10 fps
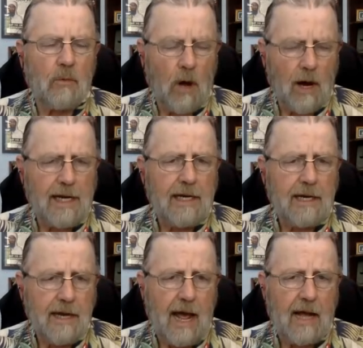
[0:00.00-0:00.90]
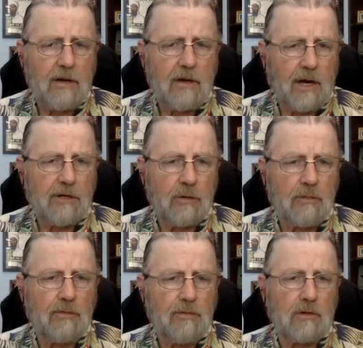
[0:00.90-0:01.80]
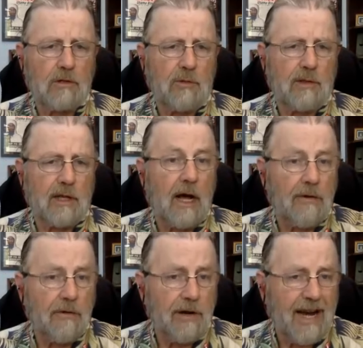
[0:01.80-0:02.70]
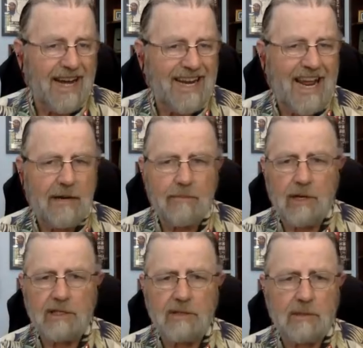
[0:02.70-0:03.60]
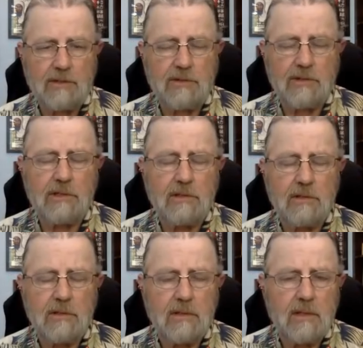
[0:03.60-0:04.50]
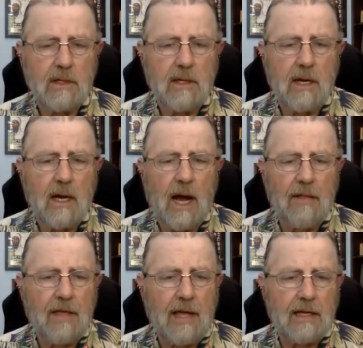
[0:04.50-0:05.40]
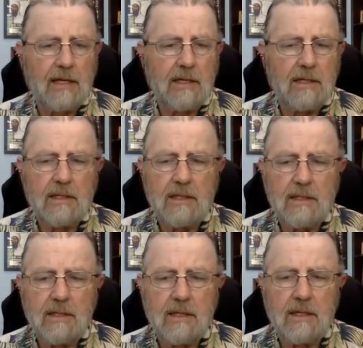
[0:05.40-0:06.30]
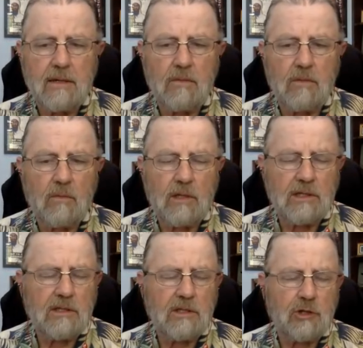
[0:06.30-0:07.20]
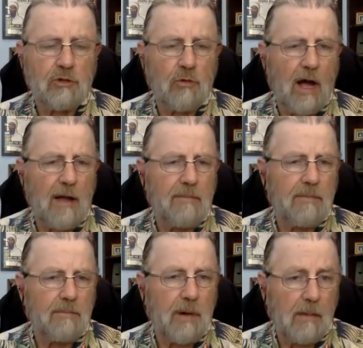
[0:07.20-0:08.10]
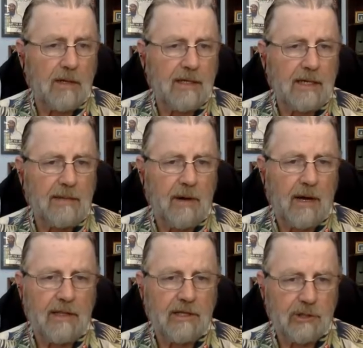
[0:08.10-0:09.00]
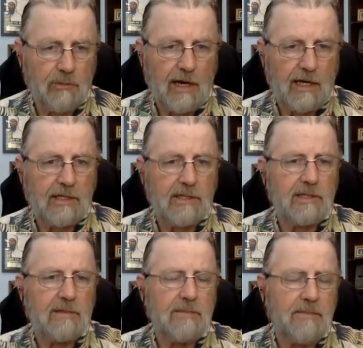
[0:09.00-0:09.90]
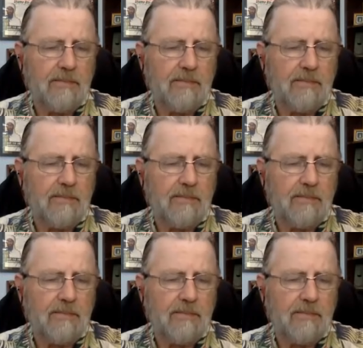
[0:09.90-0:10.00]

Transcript: Iranian attack on October 1st with 188 plus missiles, I think, was described publicly by the Israelis